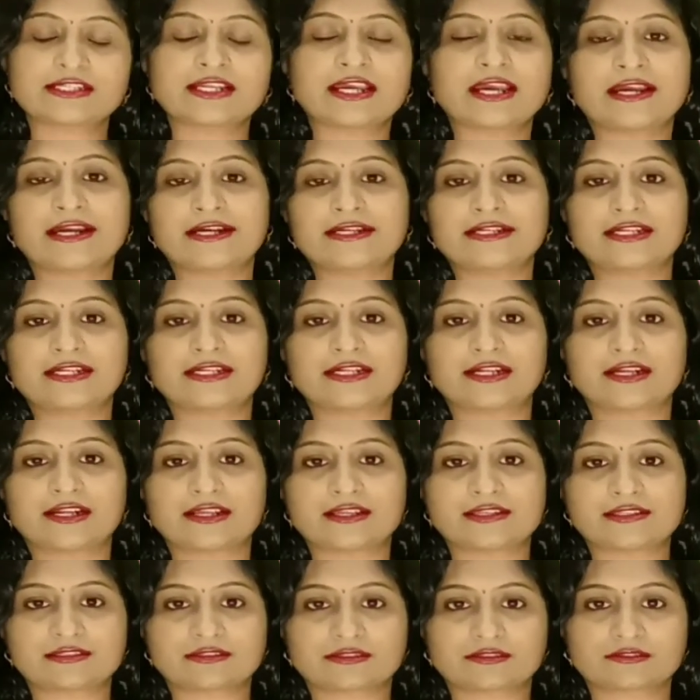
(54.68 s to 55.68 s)
and
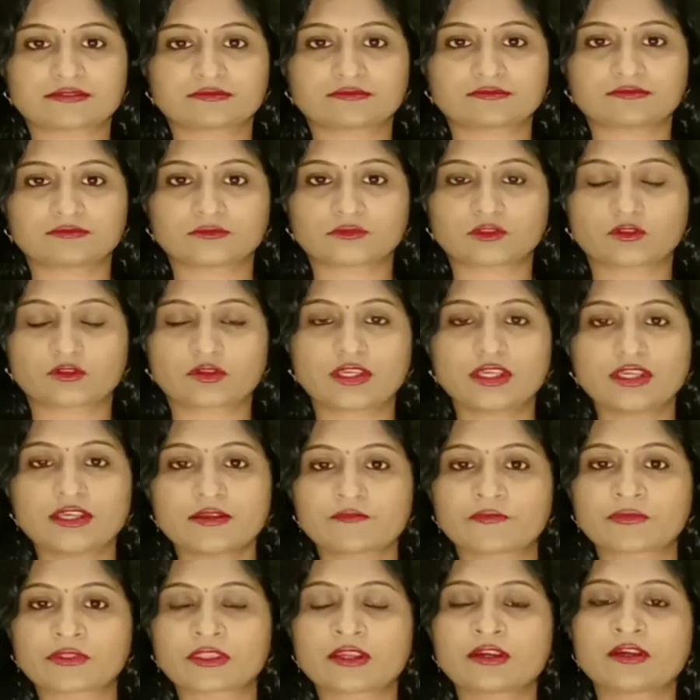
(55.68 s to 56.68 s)
analyzed. Okay,
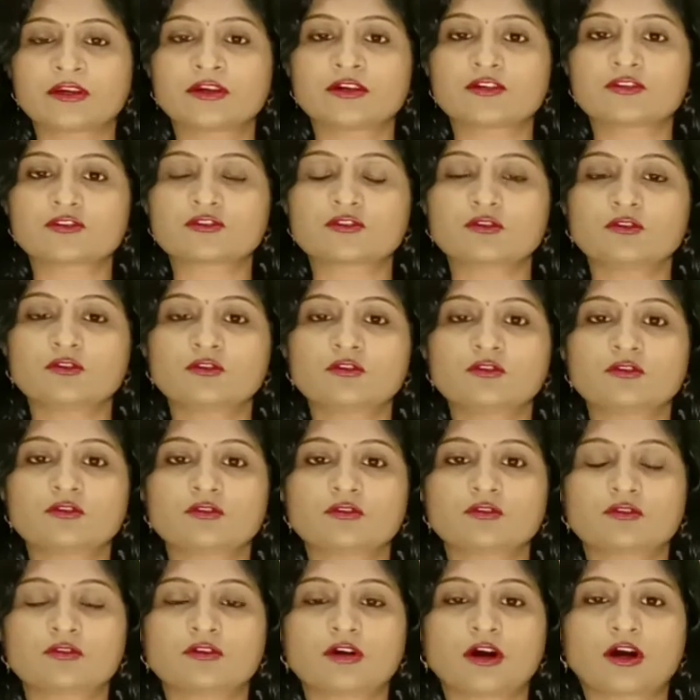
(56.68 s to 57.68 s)
so
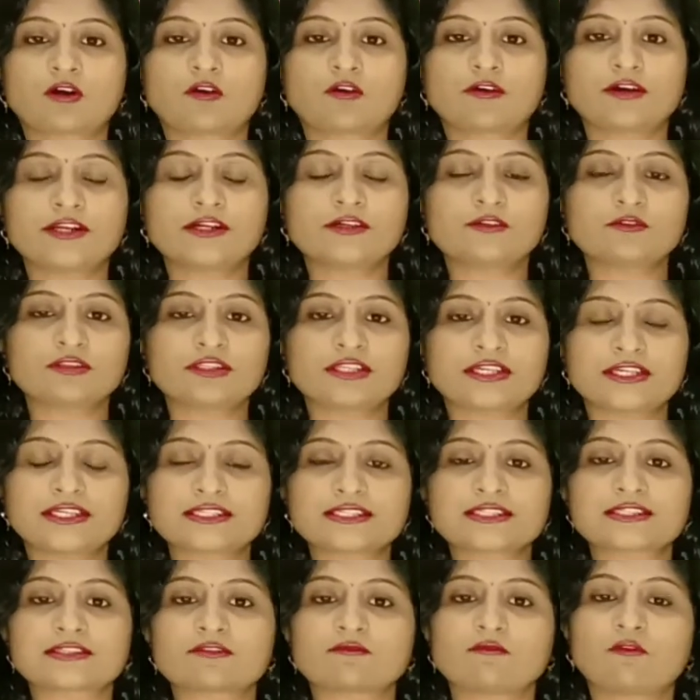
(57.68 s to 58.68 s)
according to
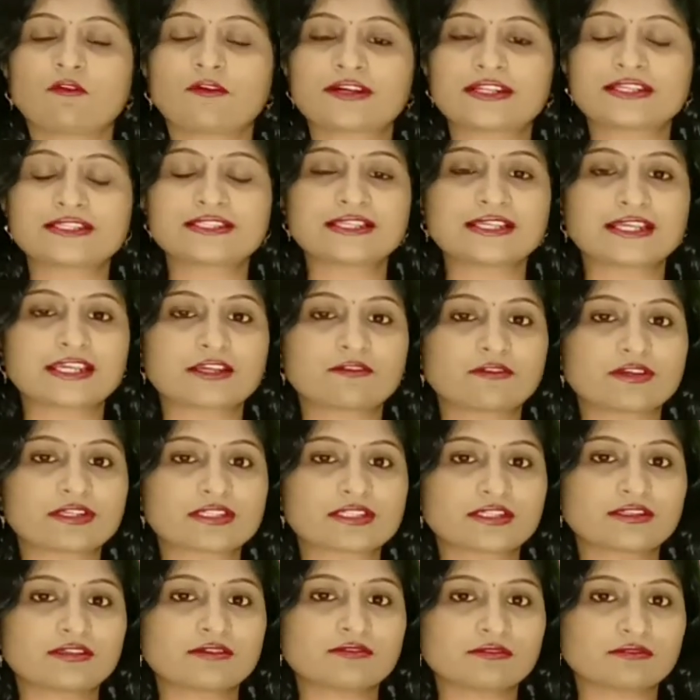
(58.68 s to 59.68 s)
this, what is the
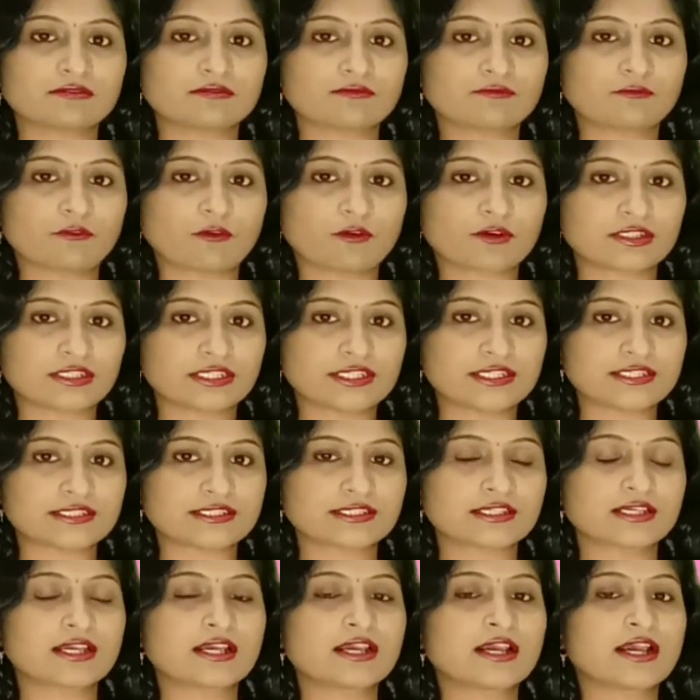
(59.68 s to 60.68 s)
equation for this?
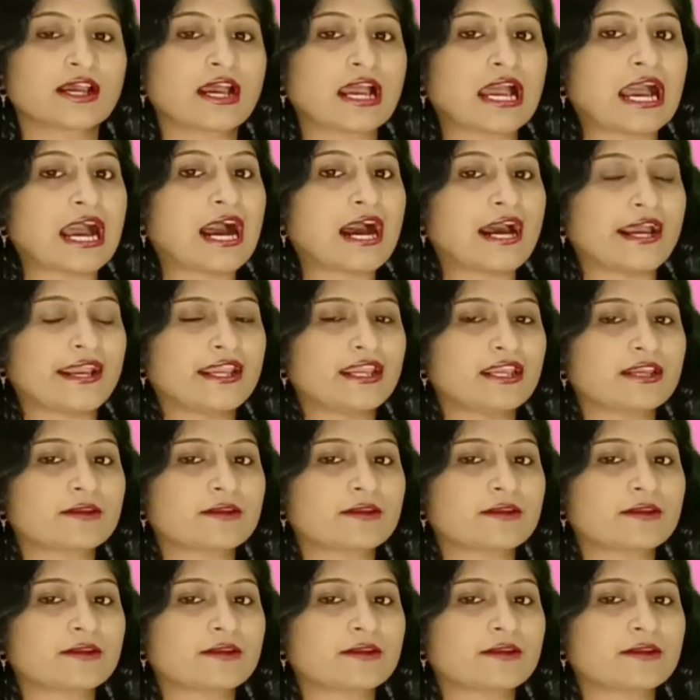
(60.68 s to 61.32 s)
I,